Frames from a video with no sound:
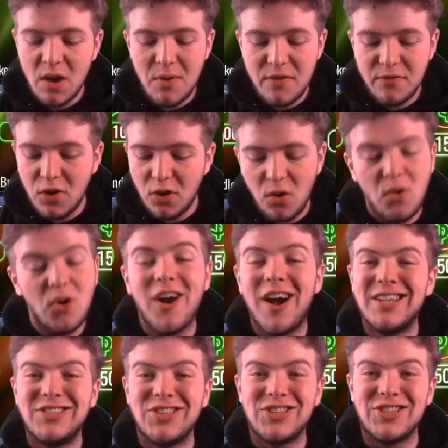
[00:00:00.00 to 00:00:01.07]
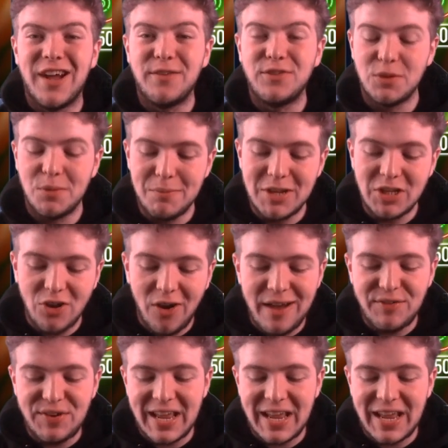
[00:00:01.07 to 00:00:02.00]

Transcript: We've got all kinds of stuff. So we to be diving